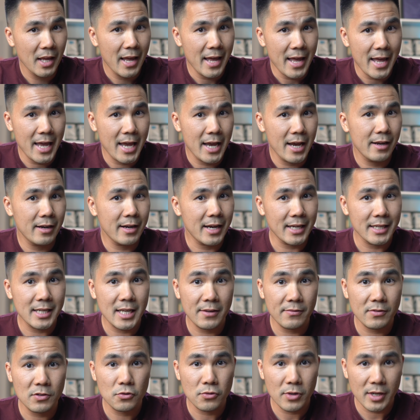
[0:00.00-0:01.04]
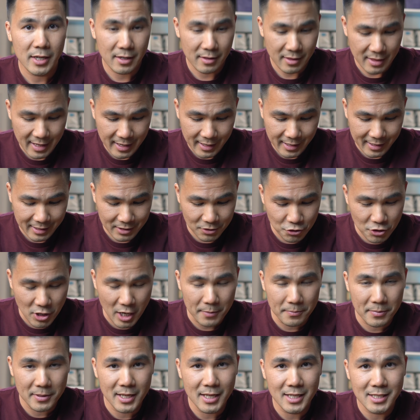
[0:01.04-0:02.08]
And I'd even try to think in
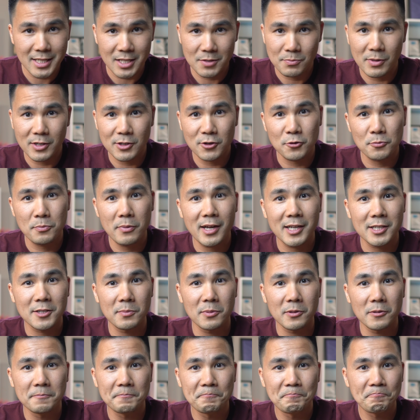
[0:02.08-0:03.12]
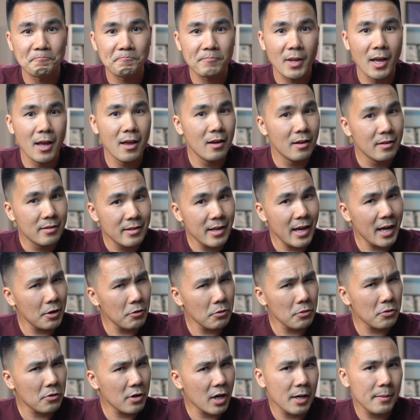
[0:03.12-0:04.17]
Japanese as much as possible. Not a
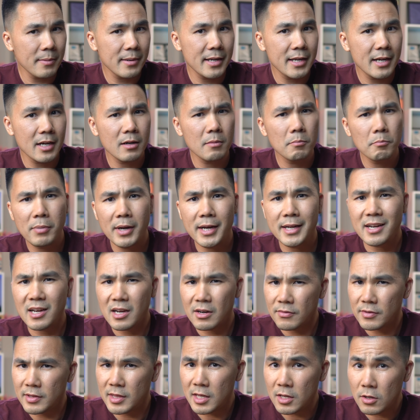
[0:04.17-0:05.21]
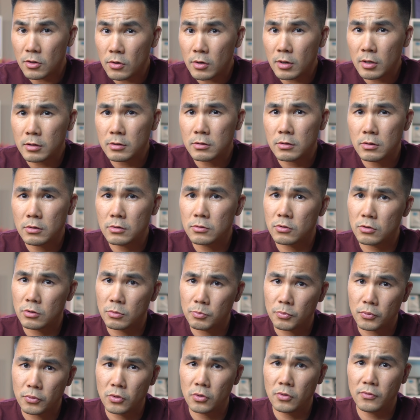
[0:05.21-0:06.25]
requirement here, but everything you can do to
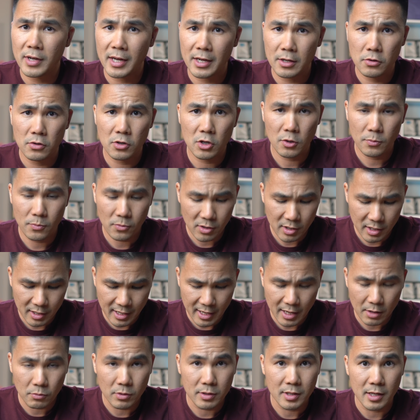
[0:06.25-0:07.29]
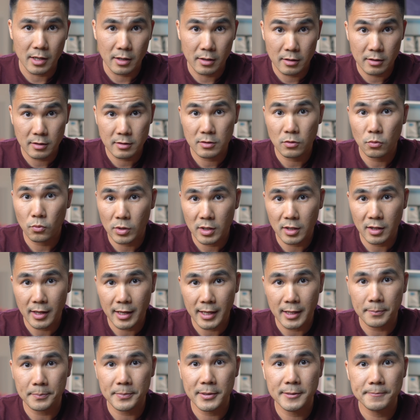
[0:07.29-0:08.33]
improve how you communicate with others will
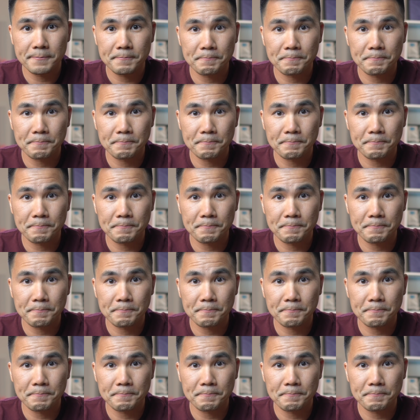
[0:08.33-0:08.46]
help.